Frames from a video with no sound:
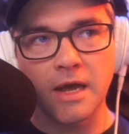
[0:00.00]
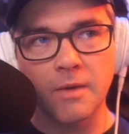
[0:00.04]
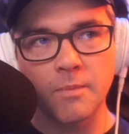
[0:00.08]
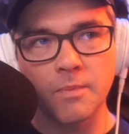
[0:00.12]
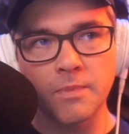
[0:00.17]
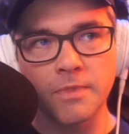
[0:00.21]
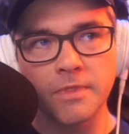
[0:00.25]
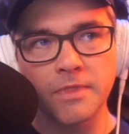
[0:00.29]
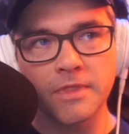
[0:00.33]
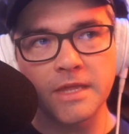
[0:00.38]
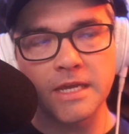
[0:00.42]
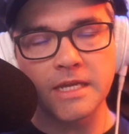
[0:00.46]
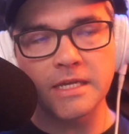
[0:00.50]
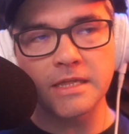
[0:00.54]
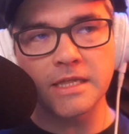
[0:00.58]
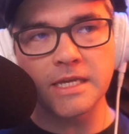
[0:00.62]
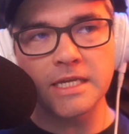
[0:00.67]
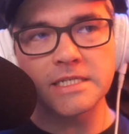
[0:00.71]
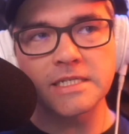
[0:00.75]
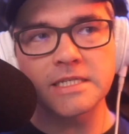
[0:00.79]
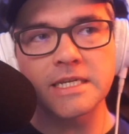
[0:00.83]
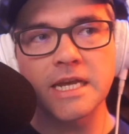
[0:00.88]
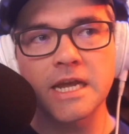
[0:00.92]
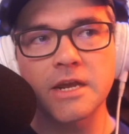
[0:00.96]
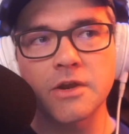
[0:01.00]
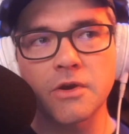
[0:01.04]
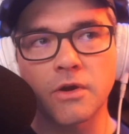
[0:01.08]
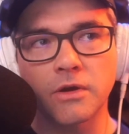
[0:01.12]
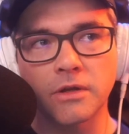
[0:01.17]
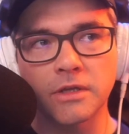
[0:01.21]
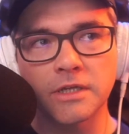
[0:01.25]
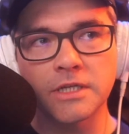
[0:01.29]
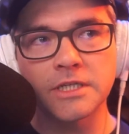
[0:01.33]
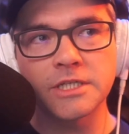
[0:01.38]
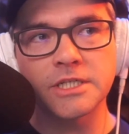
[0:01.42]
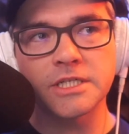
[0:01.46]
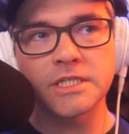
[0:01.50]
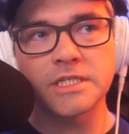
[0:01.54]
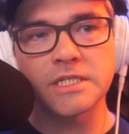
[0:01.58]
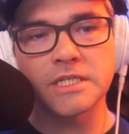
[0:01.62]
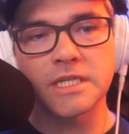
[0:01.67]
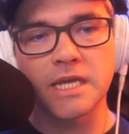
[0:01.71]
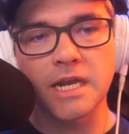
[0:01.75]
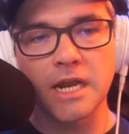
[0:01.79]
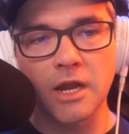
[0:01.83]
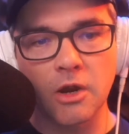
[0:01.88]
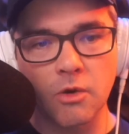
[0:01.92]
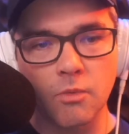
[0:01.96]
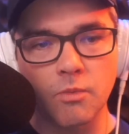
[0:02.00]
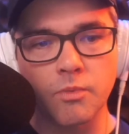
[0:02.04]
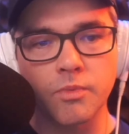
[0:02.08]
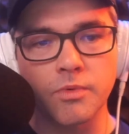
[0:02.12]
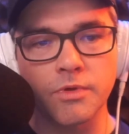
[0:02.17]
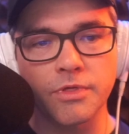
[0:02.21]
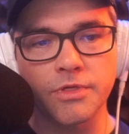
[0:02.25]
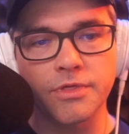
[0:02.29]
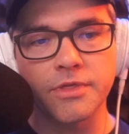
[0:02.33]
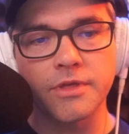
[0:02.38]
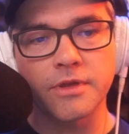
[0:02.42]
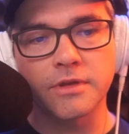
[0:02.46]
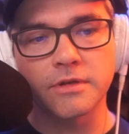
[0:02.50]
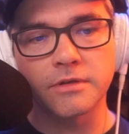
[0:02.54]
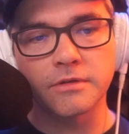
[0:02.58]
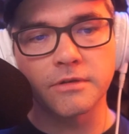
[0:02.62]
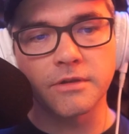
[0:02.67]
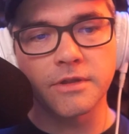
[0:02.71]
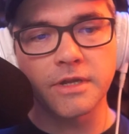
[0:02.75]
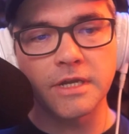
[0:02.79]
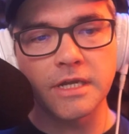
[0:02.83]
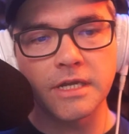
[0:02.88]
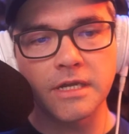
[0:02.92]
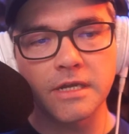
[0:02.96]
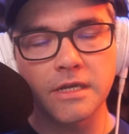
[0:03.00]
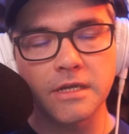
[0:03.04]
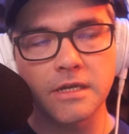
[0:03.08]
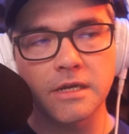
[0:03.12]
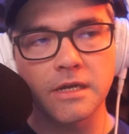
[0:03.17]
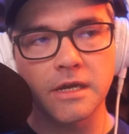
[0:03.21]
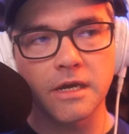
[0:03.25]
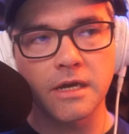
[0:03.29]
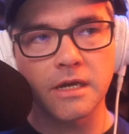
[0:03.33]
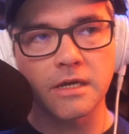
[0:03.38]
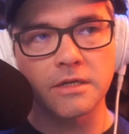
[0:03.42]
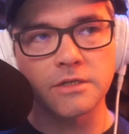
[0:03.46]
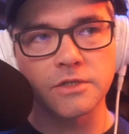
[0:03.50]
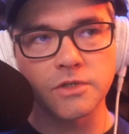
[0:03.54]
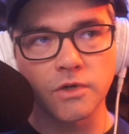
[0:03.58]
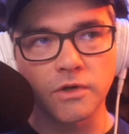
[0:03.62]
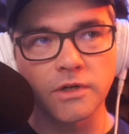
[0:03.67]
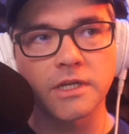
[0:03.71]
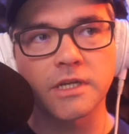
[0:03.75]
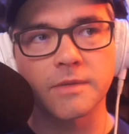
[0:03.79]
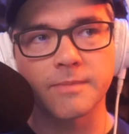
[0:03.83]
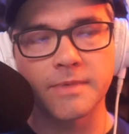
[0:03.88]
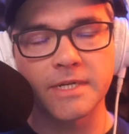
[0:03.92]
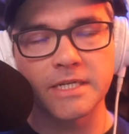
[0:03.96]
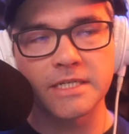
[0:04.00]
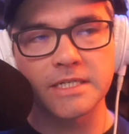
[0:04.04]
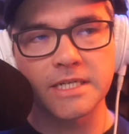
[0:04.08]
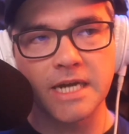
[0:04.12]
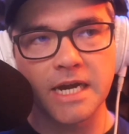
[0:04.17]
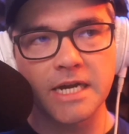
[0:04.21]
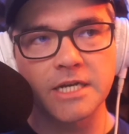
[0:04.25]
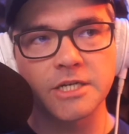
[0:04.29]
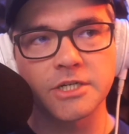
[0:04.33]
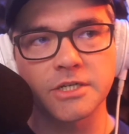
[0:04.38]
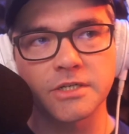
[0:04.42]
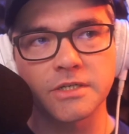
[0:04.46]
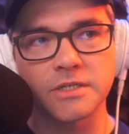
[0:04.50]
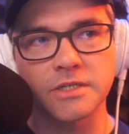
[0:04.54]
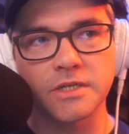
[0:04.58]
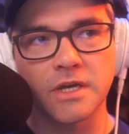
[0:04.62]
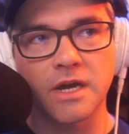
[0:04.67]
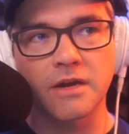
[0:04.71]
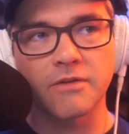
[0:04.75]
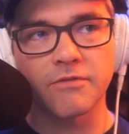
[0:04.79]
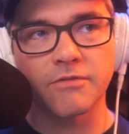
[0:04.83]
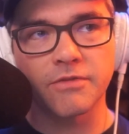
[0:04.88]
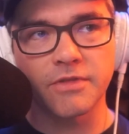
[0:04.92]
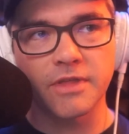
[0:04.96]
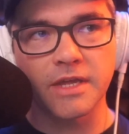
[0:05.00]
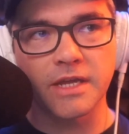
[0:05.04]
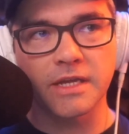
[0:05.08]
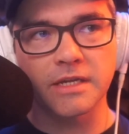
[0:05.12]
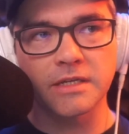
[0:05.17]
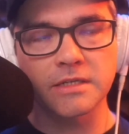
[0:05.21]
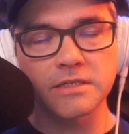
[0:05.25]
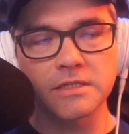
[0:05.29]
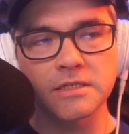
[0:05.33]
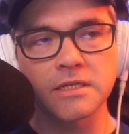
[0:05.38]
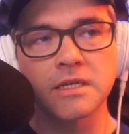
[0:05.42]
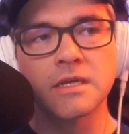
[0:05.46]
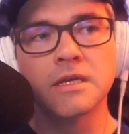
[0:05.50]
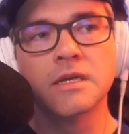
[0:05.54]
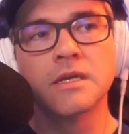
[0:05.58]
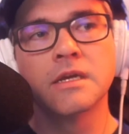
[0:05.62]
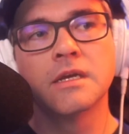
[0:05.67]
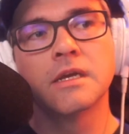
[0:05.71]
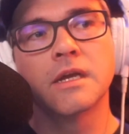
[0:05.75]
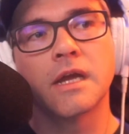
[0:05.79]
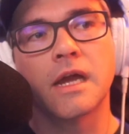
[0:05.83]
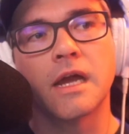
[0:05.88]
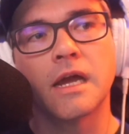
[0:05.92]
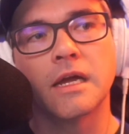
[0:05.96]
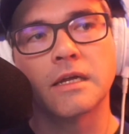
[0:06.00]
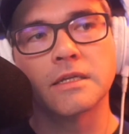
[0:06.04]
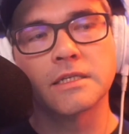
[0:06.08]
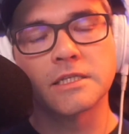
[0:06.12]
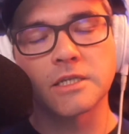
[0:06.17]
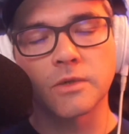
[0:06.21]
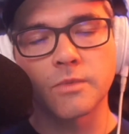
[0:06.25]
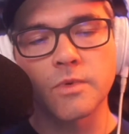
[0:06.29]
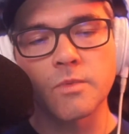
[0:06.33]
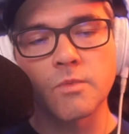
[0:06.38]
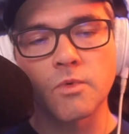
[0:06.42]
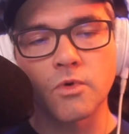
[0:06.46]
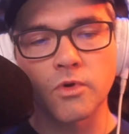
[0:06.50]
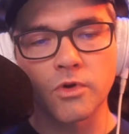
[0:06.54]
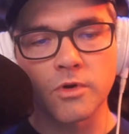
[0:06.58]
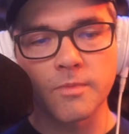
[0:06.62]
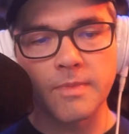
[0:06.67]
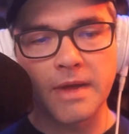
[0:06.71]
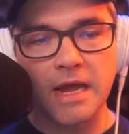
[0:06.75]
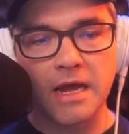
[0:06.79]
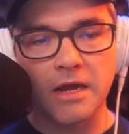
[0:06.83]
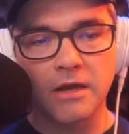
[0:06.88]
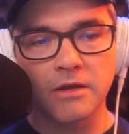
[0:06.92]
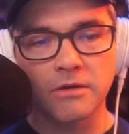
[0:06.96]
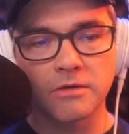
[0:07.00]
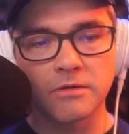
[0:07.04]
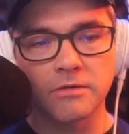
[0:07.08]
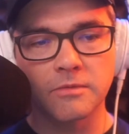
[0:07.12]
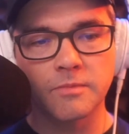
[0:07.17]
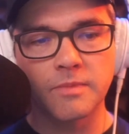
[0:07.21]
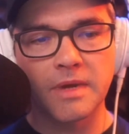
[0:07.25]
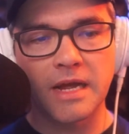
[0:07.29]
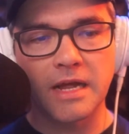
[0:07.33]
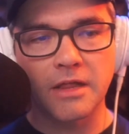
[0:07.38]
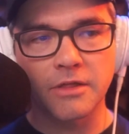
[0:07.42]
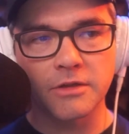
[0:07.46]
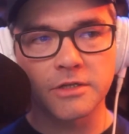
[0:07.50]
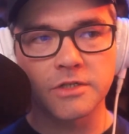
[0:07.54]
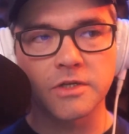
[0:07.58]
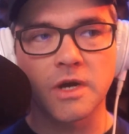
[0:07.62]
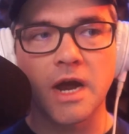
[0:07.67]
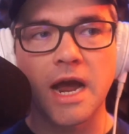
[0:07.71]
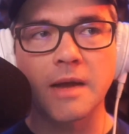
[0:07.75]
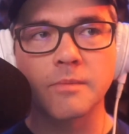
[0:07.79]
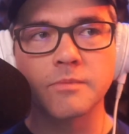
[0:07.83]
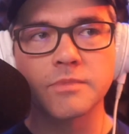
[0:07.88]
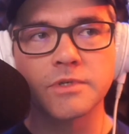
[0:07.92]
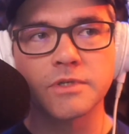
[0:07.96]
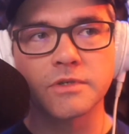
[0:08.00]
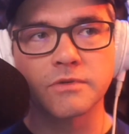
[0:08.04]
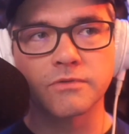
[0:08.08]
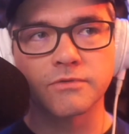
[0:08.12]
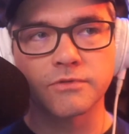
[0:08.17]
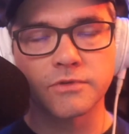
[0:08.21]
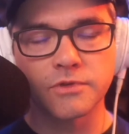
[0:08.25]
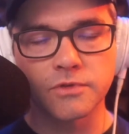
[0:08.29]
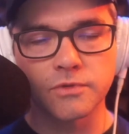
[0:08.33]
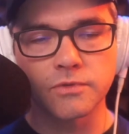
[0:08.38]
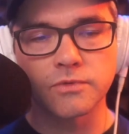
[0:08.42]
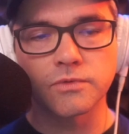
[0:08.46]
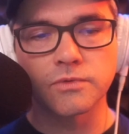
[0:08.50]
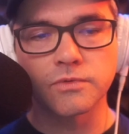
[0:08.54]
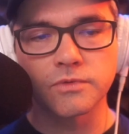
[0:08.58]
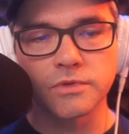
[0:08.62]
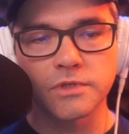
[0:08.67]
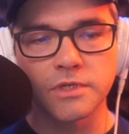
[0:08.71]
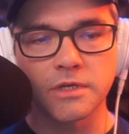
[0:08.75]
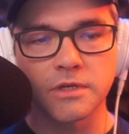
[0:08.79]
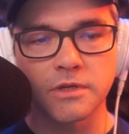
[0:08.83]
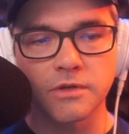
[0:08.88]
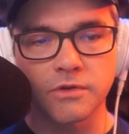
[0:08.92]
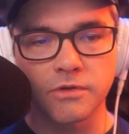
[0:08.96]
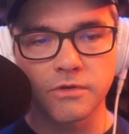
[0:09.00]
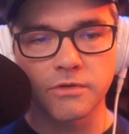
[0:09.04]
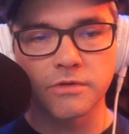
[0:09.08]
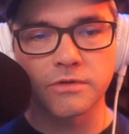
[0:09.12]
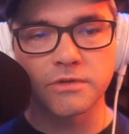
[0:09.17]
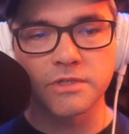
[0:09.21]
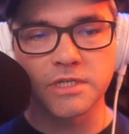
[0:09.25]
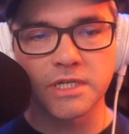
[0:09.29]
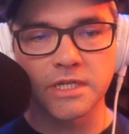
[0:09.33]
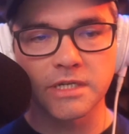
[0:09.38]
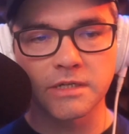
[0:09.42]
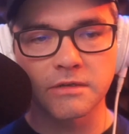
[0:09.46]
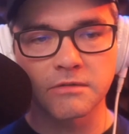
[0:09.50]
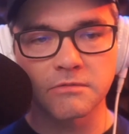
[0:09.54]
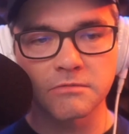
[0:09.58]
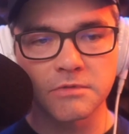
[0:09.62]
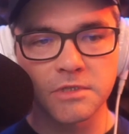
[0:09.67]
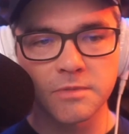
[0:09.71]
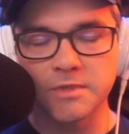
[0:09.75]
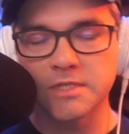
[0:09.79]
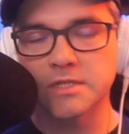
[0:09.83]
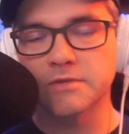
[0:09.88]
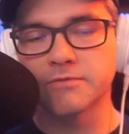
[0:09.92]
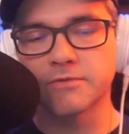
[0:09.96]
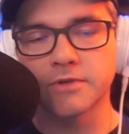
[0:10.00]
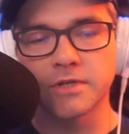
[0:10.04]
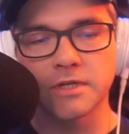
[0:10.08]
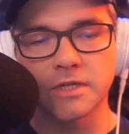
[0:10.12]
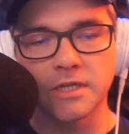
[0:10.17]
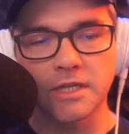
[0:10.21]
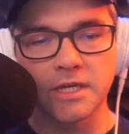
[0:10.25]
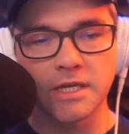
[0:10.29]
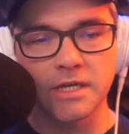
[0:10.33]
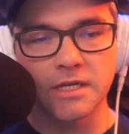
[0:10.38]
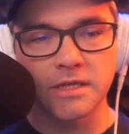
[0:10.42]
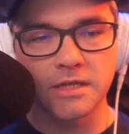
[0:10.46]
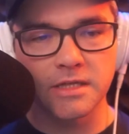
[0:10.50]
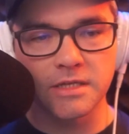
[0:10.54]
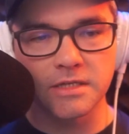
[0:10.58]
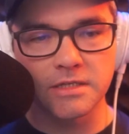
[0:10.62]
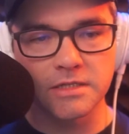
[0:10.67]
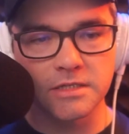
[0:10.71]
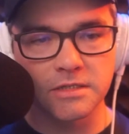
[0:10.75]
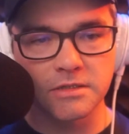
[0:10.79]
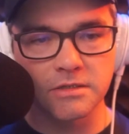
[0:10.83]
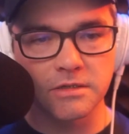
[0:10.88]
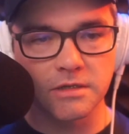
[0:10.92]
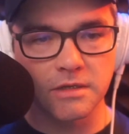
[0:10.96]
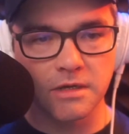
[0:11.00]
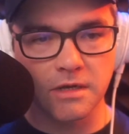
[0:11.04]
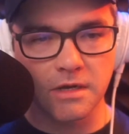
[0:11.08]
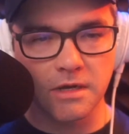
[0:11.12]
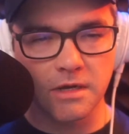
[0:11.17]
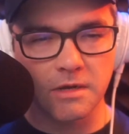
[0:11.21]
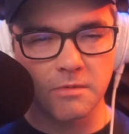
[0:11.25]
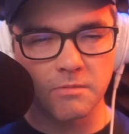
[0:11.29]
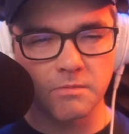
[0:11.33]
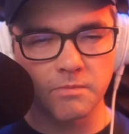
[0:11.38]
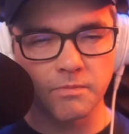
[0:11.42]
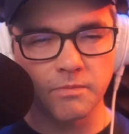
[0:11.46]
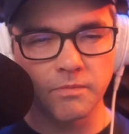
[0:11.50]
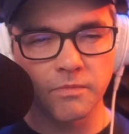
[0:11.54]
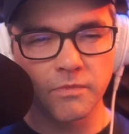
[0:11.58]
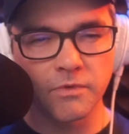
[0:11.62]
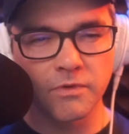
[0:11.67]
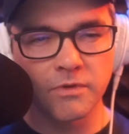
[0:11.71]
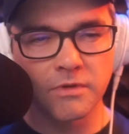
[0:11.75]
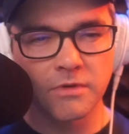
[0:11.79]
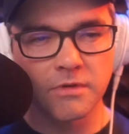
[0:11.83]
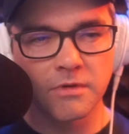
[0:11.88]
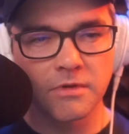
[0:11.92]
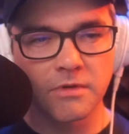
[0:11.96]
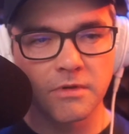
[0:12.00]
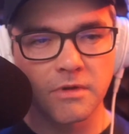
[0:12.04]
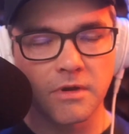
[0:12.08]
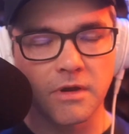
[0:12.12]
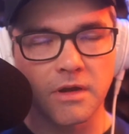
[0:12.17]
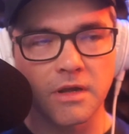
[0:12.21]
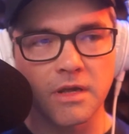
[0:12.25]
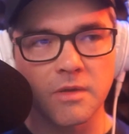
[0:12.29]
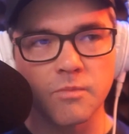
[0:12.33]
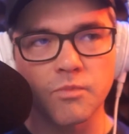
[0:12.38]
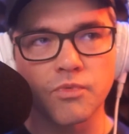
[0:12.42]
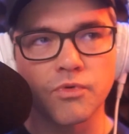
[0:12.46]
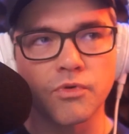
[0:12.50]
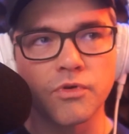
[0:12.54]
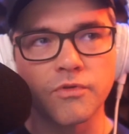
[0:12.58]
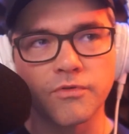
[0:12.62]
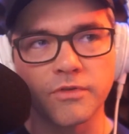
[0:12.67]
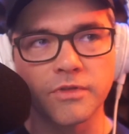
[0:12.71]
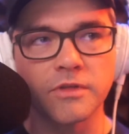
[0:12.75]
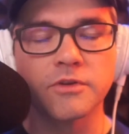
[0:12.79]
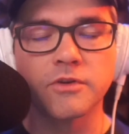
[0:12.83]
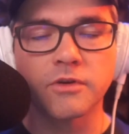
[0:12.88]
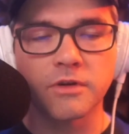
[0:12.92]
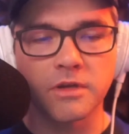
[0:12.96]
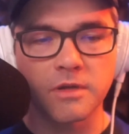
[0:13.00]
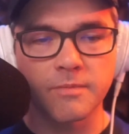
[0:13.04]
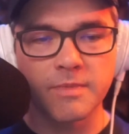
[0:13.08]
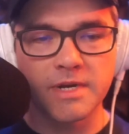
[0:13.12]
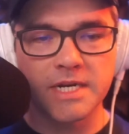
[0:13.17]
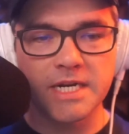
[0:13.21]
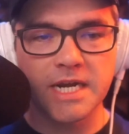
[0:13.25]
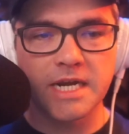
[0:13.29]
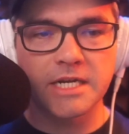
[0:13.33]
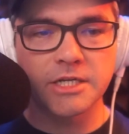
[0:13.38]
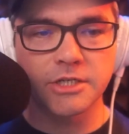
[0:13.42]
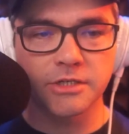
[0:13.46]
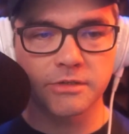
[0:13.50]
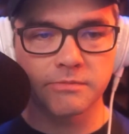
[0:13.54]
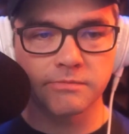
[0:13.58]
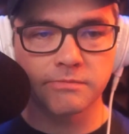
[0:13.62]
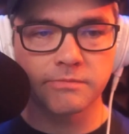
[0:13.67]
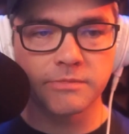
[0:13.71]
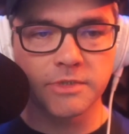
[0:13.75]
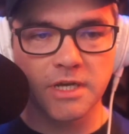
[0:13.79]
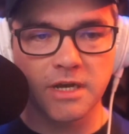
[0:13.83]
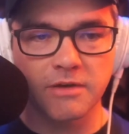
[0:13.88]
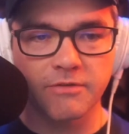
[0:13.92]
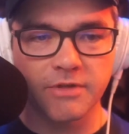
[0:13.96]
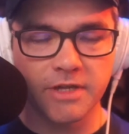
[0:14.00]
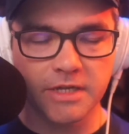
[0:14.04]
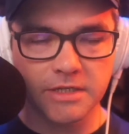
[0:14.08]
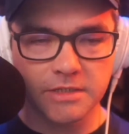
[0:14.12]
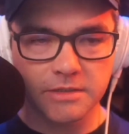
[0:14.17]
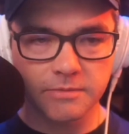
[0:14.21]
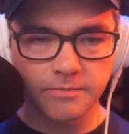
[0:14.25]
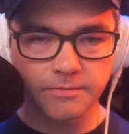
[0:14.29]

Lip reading: these technologies that help with the documentation side of things, tell me more about the types of tools that you're using specifically in this improving the documentation side of things.